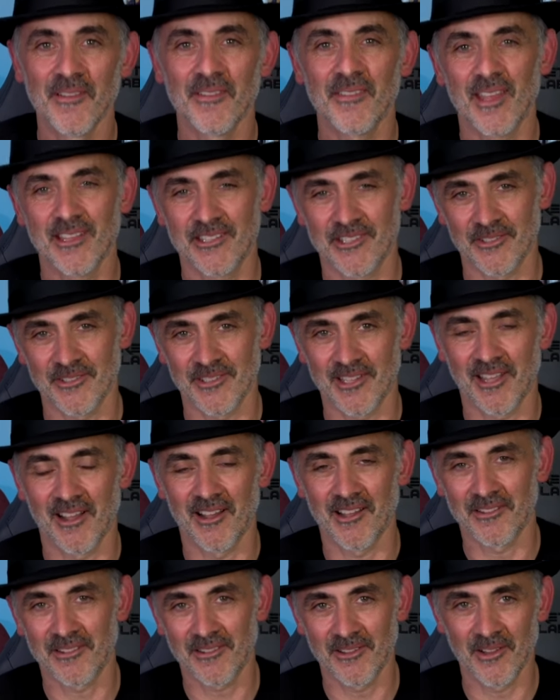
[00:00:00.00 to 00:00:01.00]
They choose a
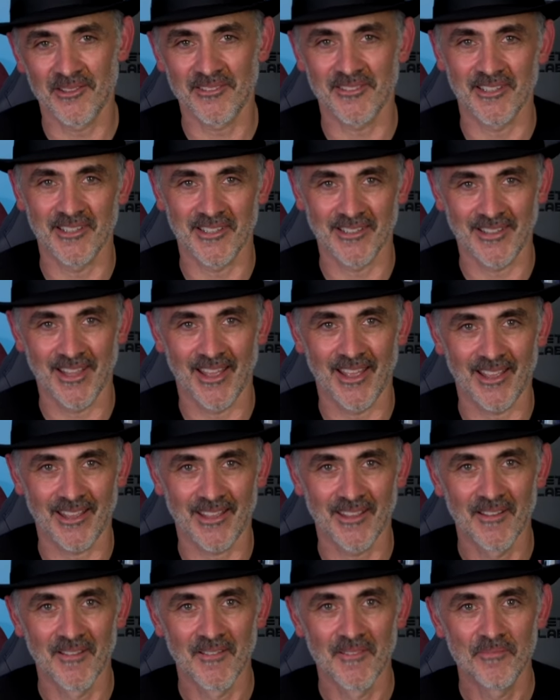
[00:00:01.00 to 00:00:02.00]
card, it's lost in the deck.